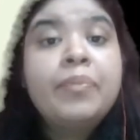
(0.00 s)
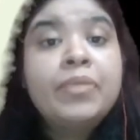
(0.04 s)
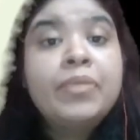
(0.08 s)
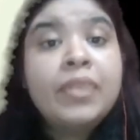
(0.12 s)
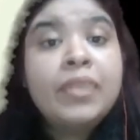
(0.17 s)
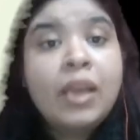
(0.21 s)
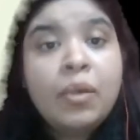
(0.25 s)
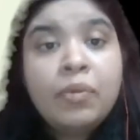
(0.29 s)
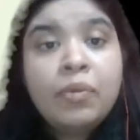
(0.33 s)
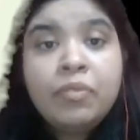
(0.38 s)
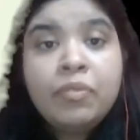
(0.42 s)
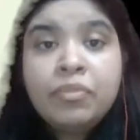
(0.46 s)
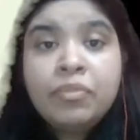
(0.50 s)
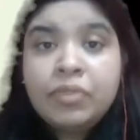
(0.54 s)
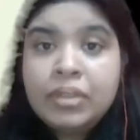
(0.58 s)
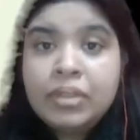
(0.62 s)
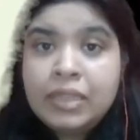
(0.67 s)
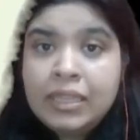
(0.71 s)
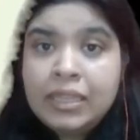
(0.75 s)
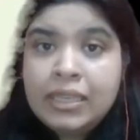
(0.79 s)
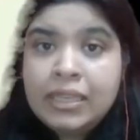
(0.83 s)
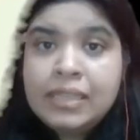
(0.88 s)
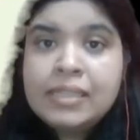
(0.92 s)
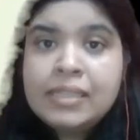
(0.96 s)
Now, for
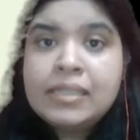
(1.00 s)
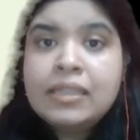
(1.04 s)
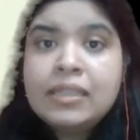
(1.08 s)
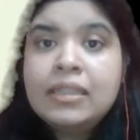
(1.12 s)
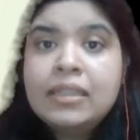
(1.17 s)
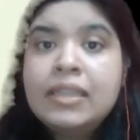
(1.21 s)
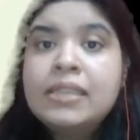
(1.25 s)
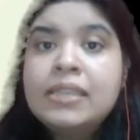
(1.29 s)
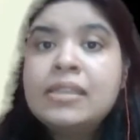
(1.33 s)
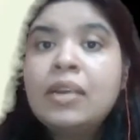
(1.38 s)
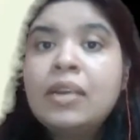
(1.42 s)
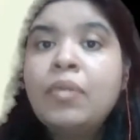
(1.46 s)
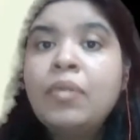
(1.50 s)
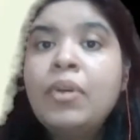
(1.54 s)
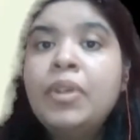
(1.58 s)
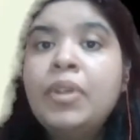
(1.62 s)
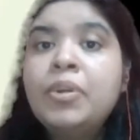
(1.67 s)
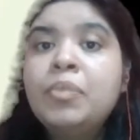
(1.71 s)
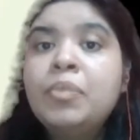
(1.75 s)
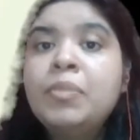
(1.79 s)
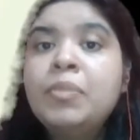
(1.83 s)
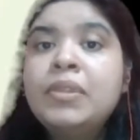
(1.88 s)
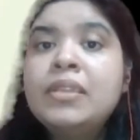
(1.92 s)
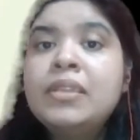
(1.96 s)
these are going
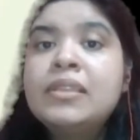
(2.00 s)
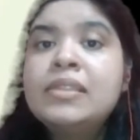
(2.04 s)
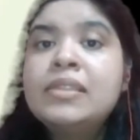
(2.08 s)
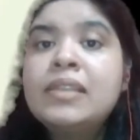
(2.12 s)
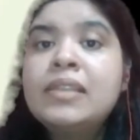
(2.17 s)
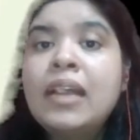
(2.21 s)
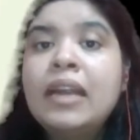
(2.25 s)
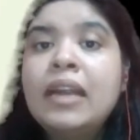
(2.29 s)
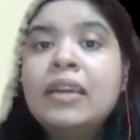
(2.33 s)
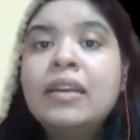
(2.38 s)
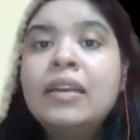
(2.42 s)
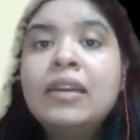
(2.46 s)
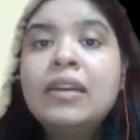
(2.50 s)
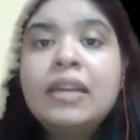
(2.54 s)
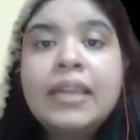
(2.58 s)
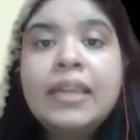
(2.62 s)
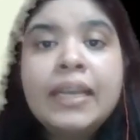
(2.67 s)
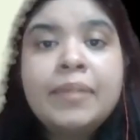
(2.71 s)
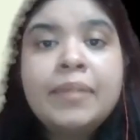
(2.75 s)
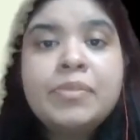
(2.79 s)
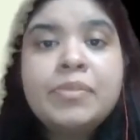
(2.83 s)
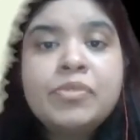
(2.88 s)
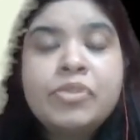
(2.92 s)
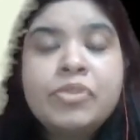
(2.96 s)
to be the standard
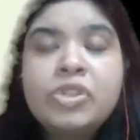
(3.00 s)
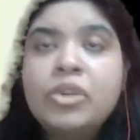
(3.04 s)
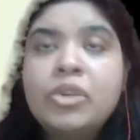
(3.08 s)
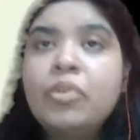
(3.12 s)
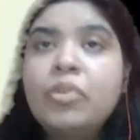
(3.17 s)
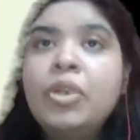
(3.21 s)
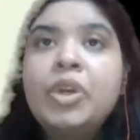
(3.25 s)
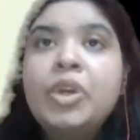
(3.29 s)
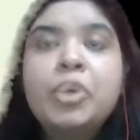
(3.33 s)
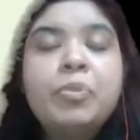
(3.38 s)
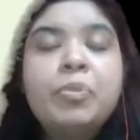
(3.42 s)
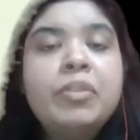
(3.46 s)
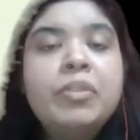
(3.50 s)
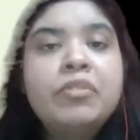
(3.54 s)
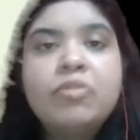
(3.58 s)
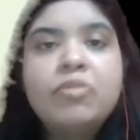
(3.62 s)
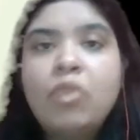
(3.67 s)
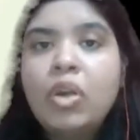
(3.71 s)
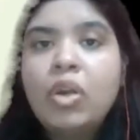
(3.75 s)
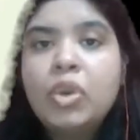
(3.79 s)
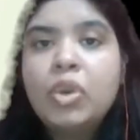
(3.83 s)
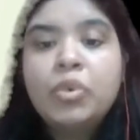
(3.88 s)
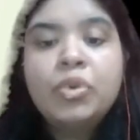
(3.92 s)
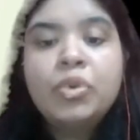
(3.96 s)
names which are going to be
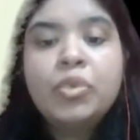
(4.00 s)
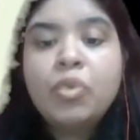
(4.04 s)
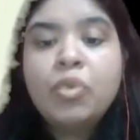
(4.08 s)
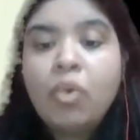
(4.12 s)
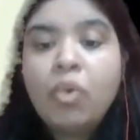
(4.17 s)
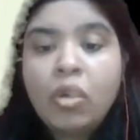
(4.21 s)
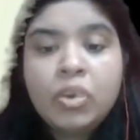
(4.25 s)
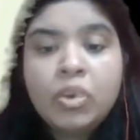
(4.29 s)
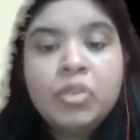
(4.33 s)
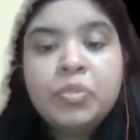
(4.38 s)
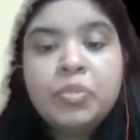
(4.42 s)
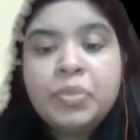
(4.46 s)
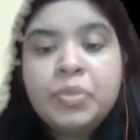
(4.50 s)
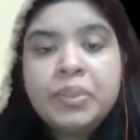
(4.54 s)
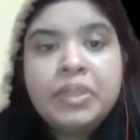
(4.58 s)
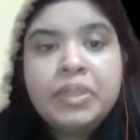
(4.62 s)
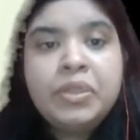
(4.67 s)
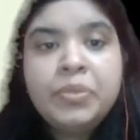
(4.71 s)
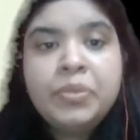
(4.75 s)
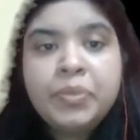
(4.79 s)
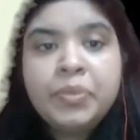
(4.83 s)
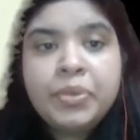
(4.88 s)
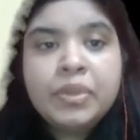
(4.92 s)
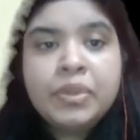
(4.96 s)
followed all over
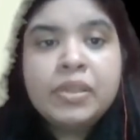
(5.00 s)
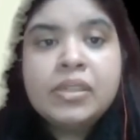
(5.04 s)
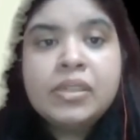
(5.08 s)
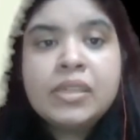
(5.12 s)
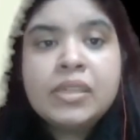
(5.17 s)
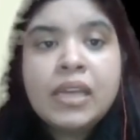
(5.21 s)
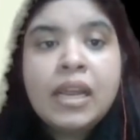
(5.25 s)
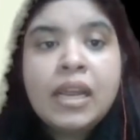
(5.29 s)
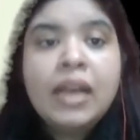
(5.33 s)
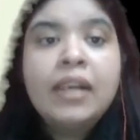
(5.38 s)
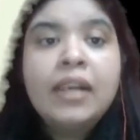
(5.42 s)
the world.